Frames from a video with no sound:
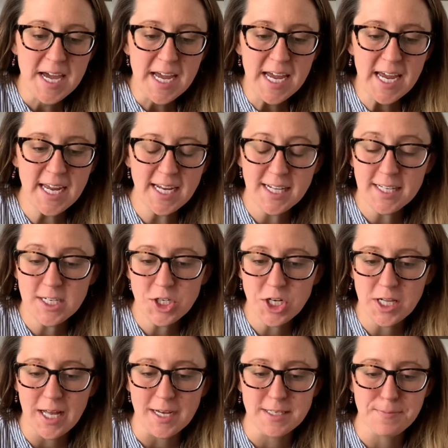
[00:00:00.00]
English
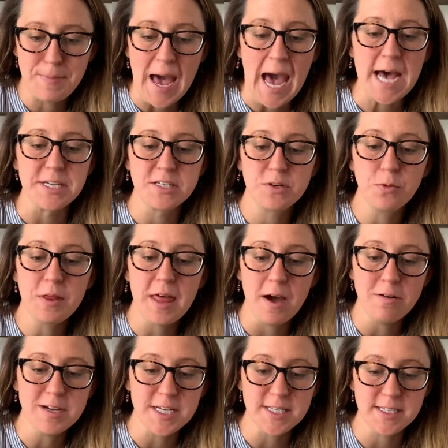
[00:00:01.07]
class passed
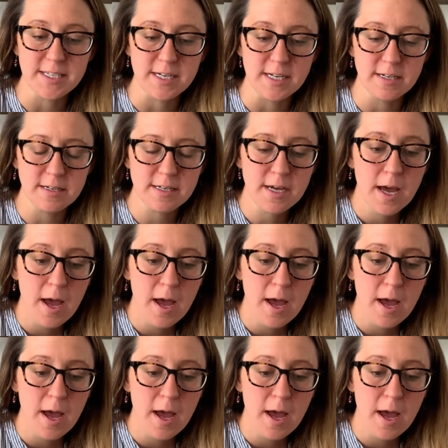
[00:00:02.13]
without incident.